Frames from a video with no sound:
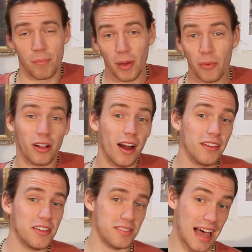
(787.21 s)
But
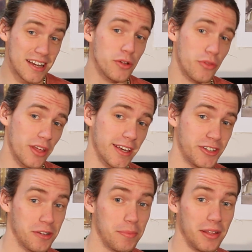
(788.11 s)
regardless, I do think it
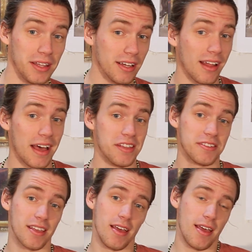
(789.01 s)
should be legalized.